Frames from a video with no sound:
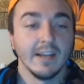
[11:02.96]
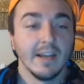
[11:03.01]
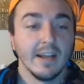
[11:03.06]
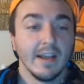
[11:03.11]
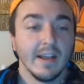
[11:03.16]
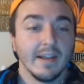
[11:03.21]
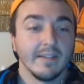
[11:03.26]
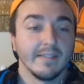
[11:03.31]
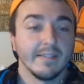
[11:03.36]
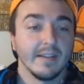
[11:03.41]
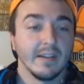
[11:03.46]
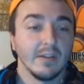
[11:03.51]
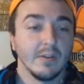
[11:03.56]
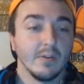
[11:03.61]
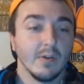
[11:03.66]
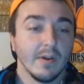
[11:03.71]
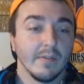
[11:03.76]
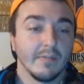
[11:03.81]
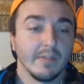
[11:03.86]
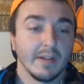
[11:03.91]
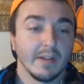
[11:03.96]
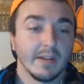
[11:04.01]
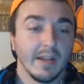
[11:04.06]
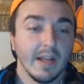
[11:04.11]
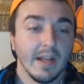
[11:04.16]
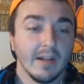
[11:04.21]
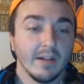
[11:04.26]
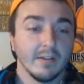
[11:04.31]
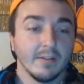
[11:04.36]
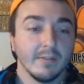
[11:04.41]
And say you have like
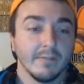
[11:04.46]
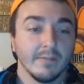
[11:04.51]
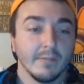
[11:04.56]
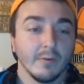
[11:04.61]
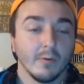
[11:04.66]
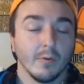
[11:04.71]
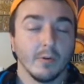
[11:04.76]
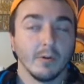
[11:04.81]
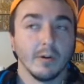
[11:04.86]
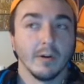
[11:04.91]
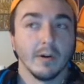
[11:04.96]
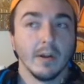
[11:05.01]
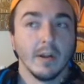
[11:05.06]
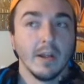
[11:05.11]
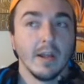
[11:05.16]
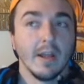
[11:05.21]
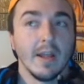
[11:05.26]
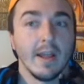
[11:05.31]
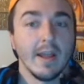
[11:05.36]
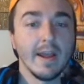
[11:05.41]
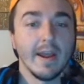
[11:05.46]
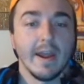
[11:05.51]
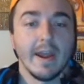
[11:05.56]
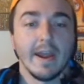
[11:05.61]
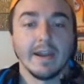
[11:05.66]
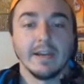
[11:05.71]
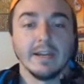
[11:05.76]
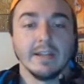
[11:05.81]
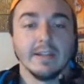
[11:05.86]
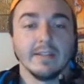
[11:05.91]
Elf or
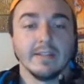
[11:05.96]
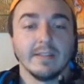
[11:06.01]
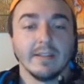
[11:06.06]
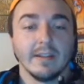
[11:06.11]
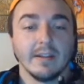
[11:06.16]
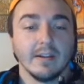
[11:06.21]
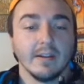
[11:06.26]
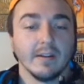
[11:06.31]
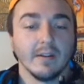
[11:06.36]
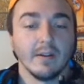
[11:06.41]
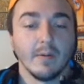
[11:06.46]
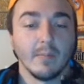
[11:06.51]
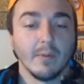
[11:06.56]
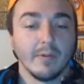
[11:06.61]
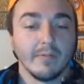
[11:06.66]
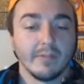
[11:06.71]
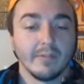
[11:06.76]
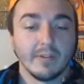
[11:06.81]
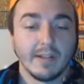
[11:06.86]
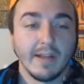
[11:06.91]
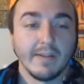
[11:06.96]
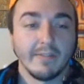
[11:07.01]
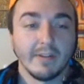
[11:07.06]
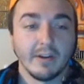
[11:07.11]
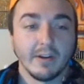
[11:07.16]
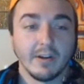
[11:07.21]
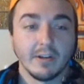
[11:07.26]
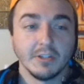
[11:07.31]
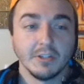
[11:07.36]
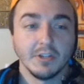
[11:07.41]
anything above
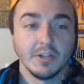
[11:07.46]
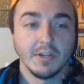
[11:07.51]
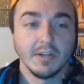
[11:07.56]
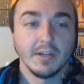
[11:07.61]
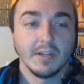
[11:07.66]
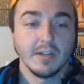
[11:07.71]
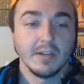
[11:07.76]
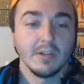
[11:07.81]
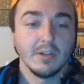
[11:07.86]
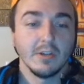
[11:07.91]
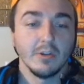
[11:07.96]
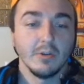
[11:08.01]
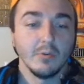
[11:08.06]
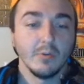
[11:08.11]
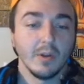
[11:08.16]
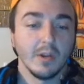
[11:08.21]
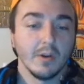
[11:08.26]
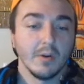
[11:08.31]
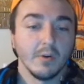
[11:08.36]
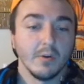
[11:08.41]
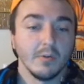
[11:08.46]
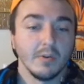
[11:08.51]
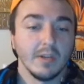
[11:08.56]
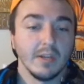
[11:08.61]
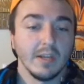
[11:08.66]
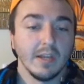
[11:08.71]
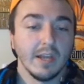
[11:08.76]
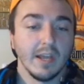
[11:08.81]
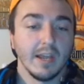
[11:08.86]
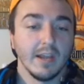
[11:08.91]
1100, you can
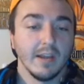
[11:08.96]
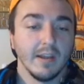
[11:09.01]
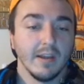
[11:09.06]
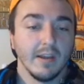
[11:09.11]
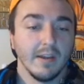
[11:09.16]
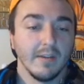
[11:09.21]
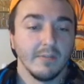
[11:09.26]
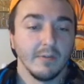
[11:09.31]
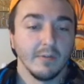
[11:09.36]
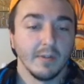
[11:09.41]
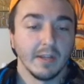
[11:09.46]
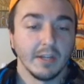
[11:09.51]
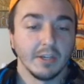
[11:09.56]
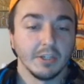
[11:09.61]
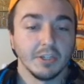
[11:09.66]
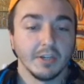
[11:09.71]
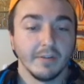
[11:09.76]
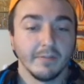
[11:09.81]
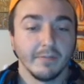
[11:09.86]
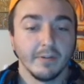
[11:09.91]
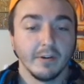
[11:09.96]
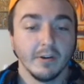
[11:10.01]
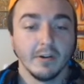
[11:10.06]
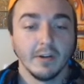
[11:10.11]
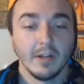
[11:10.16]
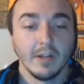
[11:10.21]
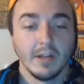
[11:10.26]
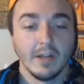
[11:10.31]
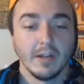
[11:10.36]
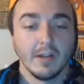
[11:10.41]
OTK if you like Shifter.
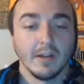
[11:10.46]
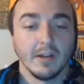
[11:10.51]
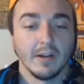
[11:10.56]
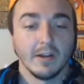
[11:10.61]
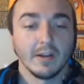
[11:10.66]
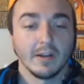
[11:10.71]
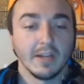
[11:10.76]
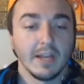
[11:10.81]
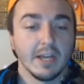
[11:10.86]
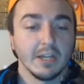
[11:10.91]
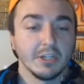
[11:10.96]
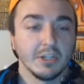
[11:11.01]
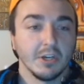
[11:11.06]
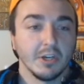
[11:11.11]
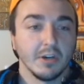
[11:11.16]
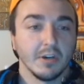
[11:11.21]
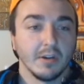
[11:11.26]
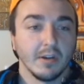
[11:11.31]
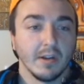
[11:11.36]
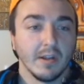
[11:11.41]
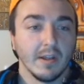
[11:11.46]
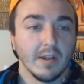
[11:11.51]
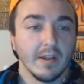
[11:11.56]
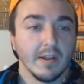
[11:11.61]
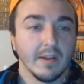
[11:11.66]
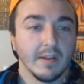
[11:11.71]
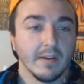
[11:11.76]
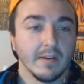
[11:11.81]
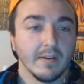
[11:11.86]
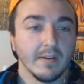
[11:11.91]
Cat Shark
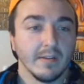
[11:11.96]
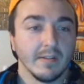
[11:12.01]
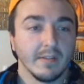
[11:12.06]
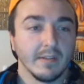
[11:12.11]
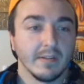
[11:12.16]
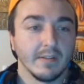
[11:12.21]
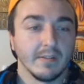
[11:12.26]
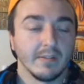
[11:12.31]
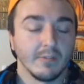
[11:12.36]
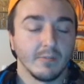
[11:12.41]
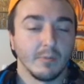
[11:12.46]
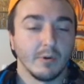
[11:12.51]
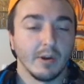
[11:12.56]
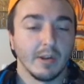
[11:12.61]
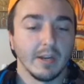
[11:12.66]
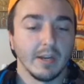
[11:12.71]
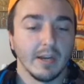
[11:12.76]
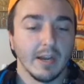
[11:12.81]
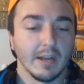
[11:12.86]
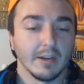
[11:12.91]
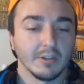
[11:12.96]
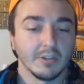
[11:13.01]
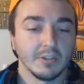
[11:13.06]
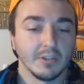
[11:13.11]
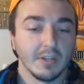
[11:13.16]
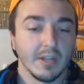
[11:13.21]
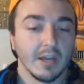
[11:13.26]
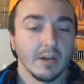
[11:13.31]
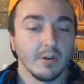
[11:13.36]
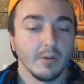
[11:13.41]
and this Sprite
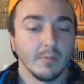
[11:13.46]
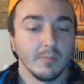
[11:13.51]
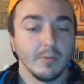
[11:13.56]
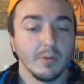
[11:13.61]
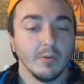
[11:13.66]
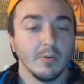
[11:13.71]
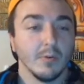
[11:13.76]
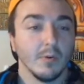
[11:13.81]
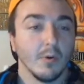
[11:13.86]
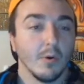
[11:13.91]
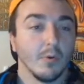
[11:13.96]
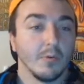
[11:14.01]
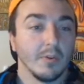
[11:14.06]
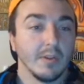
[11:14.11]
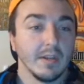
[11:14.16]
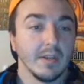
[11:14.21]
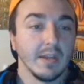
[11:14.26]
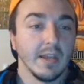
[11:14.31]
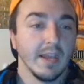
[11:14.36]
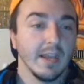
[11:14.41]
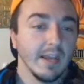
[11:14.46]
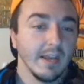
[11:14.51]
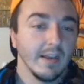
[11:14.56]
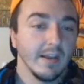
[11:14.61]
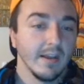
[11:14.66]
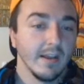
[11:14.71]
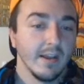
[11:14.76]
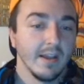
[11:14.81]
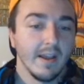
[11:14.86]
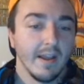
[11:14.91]
actually help you
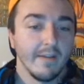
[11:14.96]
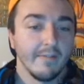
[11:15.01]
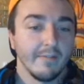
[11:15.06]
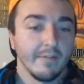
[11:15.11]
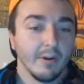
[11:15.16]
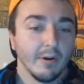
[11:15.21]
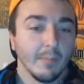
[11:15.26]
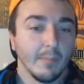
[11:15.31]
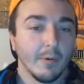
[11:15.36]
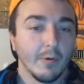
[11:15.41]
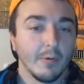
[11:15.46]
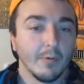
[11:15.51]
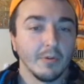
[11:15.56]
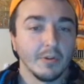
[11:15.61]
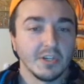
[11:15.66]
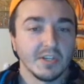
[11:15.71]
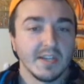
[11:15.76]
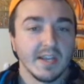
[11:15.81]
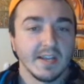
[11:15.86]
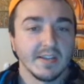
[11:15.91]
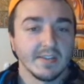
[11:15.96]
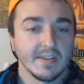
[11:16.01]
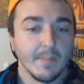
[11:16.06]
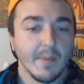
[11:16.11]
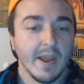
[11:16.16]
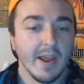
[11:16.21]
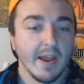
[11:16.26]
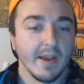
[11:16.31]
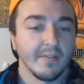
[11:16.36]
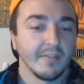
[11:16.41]
OTK if your opponent just has to
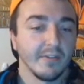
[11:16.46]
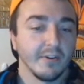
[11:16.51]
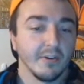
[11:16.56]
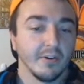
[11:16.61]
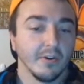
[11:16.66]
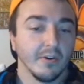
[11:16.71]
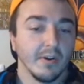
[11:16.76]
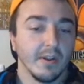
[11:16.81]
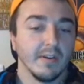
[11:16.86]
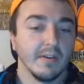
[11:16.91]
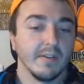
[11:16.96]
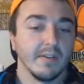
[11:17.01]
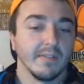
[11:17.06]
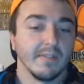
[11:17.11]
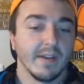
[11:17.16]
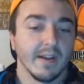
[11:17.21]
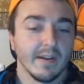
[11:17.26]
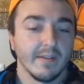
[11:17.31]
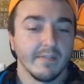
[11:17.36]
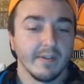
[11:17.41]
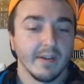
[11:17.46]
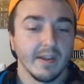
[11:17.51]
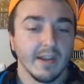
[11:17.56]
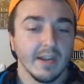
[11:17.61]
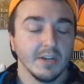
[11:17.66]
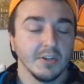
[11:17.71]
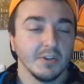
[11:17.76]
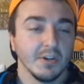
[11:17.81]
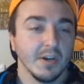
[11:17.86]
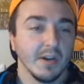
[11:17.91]
pass turn and does not have a
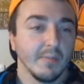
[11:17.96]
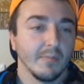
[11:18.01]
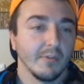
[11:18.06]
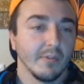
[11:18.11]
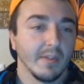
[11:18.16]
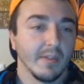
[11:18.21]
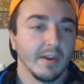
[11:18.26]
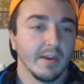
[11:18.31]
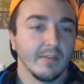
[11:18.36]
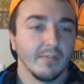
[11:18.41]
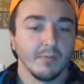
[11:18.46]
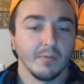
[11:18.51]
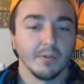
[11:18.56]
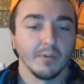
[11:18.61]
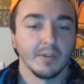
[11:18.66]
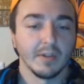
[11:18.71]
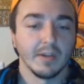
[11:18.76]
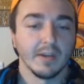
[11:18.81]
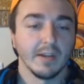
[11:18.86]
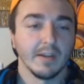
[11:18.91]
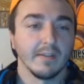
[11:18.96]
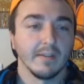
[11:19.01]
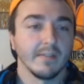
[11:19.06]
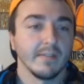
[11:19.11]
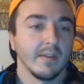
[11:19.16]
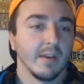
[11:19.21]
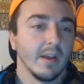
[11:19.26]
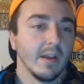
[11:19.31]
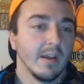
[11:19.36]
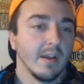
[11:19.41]
hand trap, so that is really
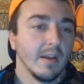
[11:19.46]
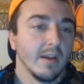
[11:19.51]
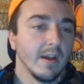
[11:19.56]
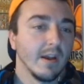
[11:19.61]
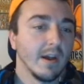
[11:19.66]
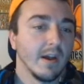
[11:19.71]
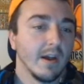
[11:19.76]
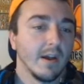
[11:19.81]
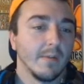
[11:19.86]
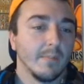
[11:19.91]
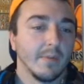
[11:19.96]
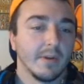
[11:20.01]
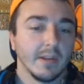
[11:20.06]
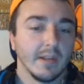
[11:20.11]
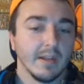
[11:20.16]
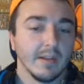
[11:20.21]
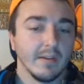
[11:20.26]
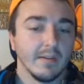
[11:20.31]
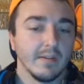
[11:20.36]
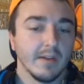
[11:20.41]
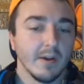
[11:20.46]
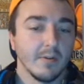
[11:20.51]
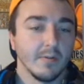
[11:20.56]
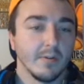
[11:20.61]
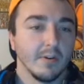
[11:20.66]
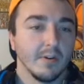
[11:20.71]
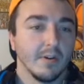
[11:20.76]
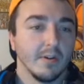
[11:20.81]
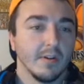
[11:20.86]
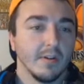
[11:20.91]
nice. Again,
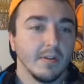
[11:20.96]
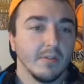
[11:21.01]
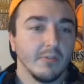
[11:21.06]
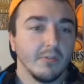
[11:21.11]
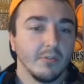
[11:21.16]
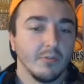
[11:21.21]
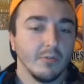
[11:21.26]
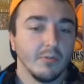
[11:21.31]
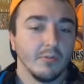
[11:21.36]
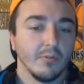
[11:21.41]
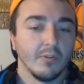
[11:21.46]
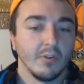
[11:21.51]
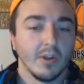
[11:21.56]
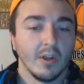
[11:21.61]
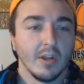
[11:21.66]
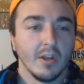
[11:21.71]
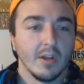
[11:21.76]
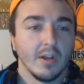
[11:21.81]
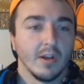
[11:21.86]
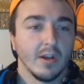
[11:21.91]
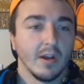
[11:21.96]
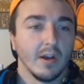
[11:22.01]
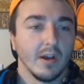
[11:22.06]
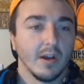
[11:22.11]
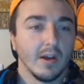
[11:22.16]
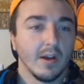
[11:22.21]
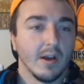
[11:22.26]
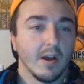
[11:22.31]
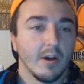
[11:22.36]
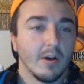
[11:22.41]
Downard, Zeus,
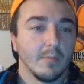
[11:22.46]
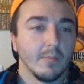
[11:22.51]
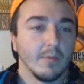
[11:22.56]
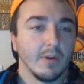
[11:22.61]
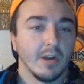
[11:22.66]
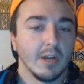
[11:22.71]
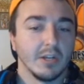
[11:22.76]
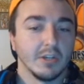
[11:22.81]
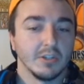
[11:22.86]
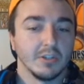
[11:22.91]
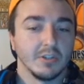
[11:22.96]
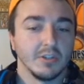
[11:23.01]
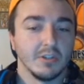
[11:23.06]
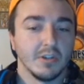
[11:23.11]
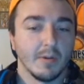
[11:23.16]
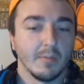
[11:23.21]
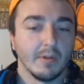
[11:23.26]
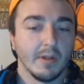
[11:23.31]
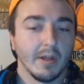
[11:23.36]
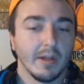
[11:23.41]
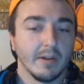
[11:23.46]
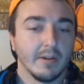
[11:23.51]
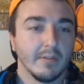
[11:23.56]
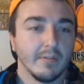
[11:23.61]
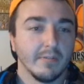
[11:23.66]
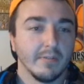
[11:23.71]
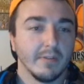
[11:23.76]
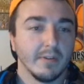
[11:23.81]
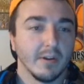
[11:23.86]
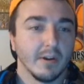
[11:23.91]
Almirage, Double
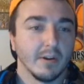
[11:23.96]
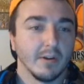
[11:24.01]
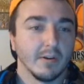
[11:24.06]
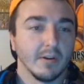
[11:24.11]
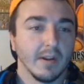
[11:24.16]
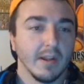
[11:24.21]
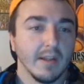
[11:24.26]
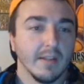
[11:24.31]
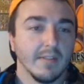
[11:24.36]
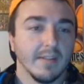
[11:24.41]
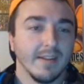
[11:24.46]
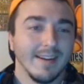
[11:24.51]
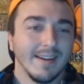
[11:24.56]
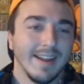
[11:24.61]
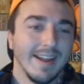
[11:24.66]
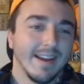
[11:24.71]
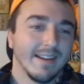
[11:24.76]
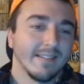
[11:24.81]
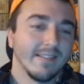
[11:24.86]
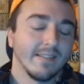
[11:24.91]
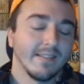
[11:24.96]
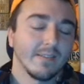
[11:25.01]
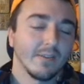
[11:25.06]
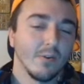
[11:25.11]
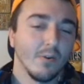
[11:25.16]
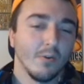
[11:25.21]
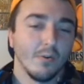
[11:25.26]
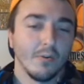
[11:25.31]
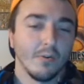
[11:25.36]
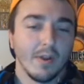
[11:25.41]
Elf, Dark, and then access
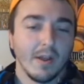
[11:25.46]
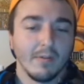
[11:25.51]
code.